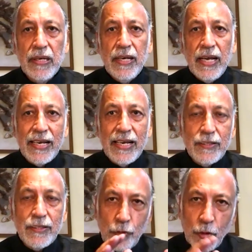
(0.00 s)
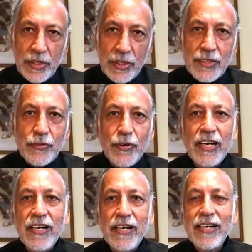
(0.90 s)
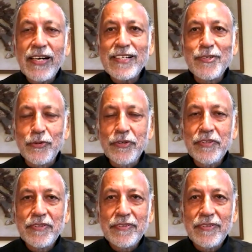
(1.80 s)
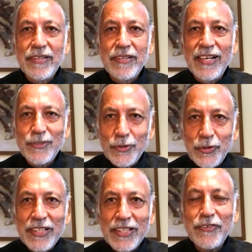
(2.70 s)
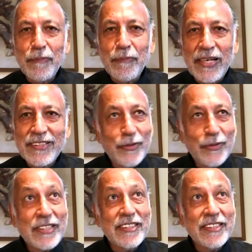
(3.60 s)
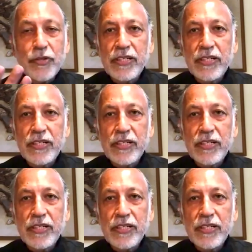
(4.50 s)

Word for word: Mm-hmm. And in the four years for an undergrad student and two years for a master's, you can see your tree grow.